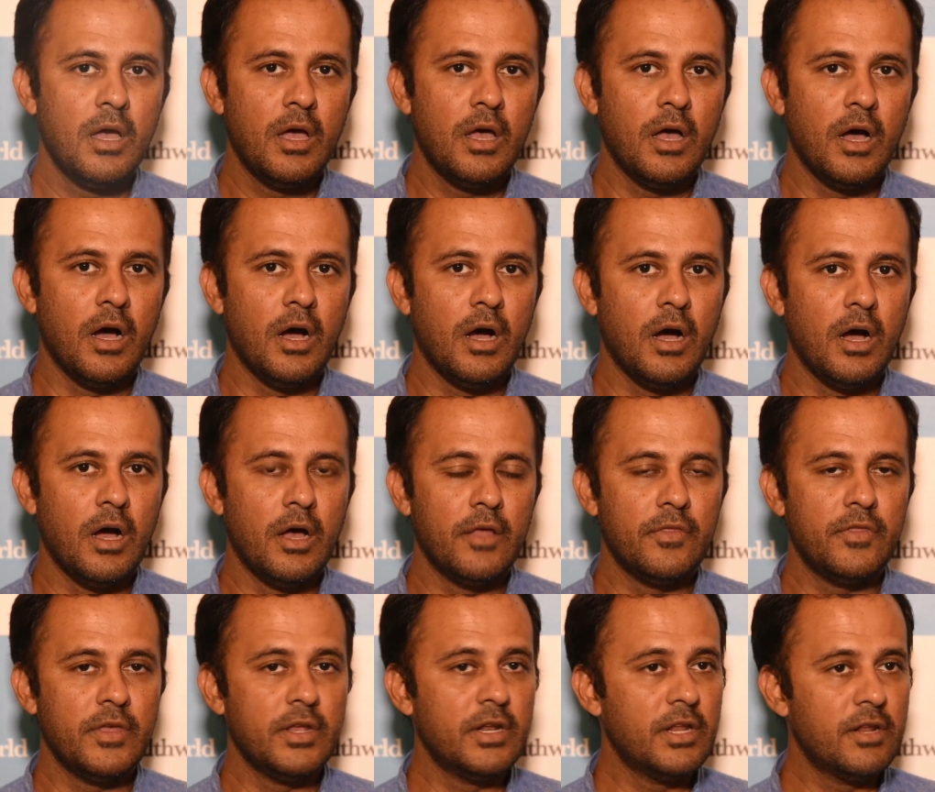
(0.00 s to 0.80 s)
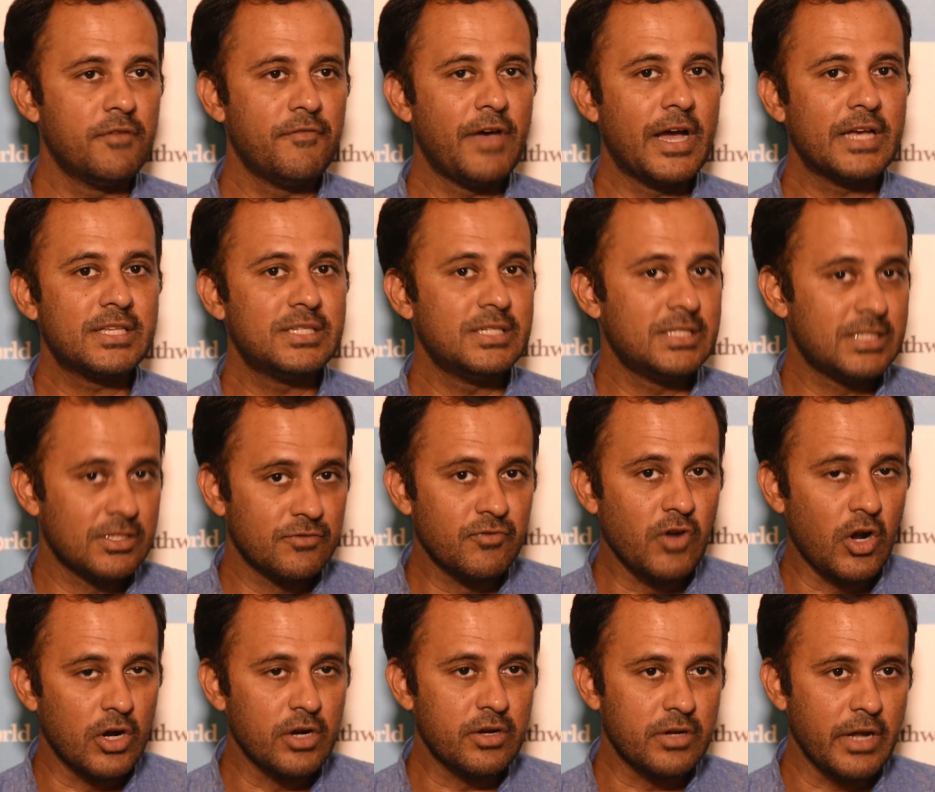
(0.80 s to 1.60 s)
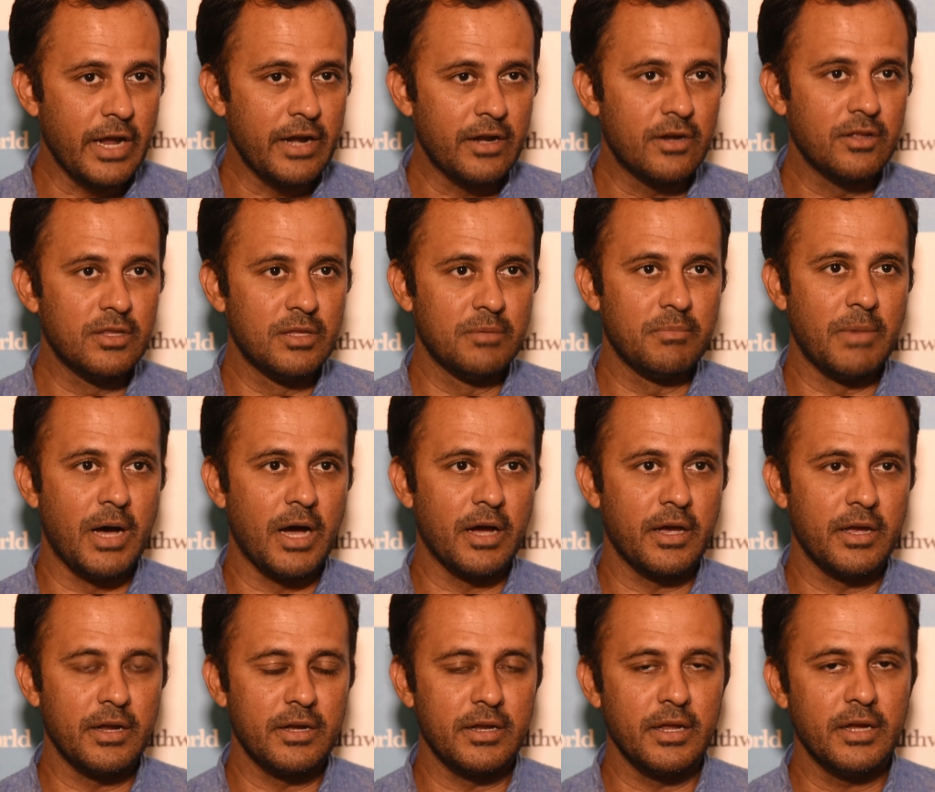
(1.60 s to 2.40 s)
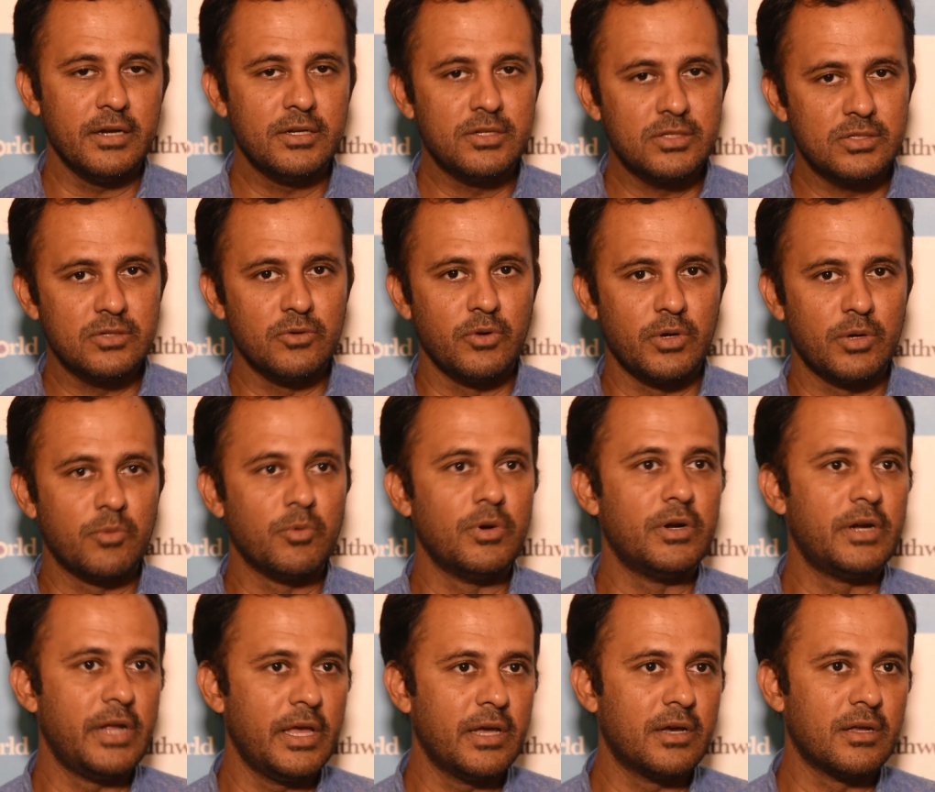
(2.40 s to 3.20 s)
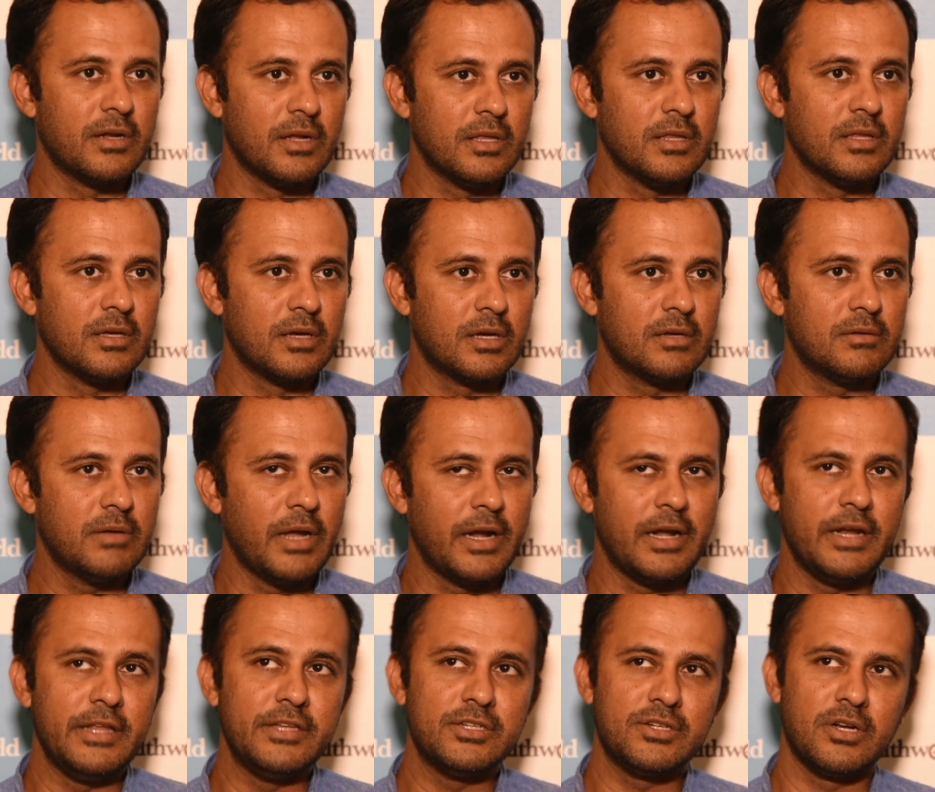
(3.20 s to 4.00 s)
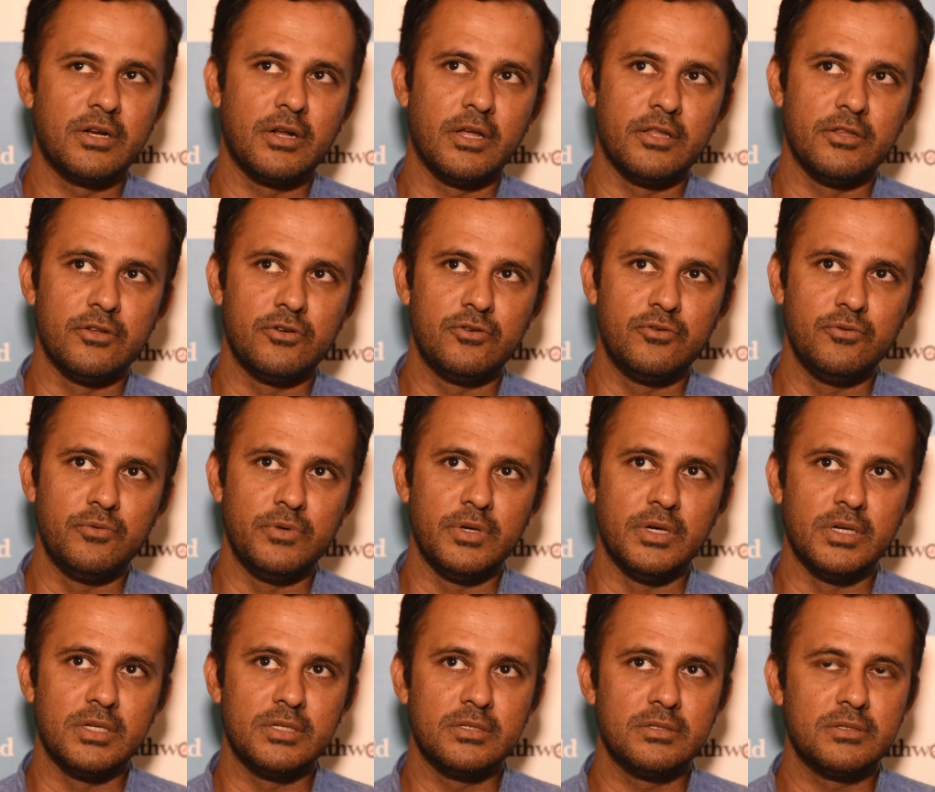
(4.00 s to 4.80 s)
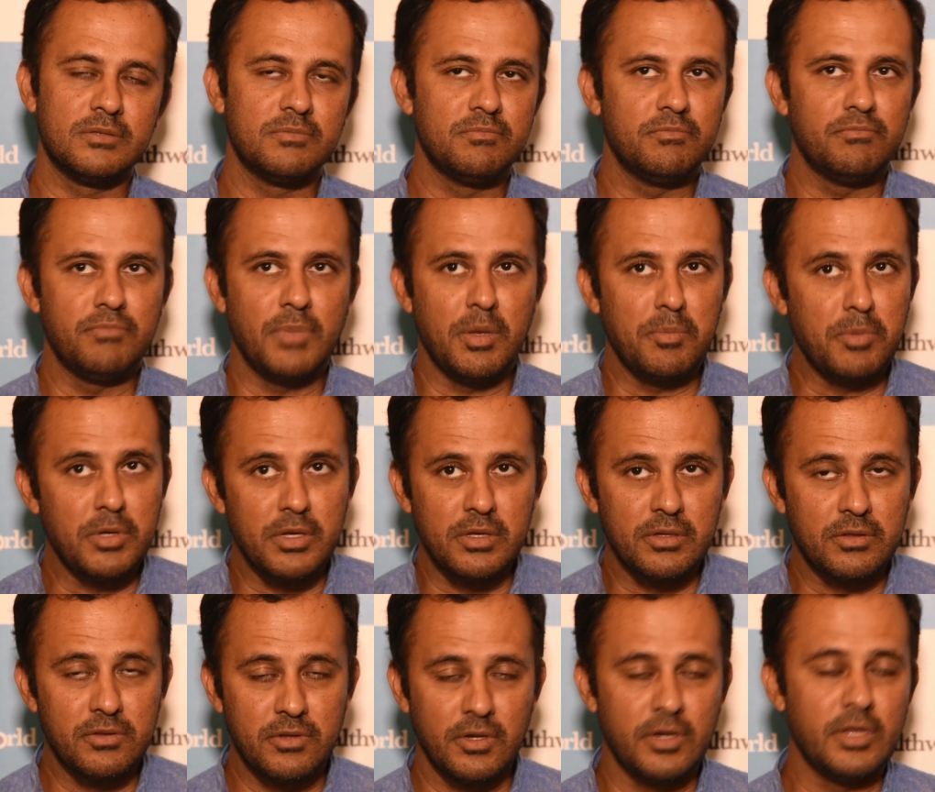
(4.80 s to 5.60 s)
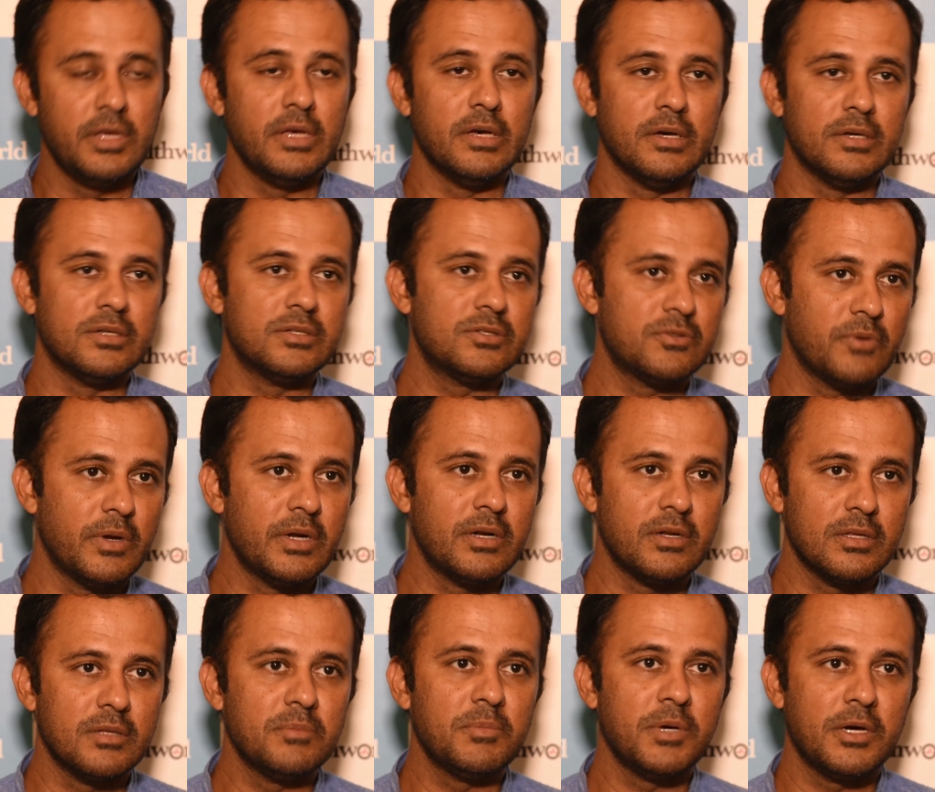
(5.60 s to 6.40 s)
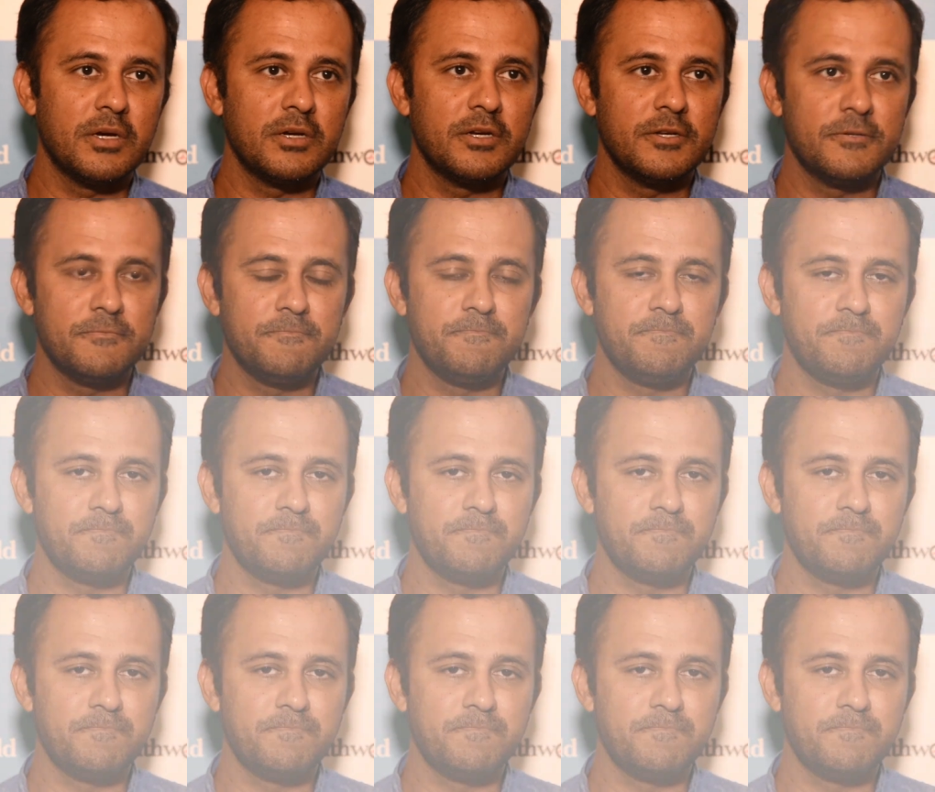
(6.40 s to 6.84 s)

The Indian vaccines have not entered the market yet, so it will take another, at least another 2 years, maybe 3 years to enter the market.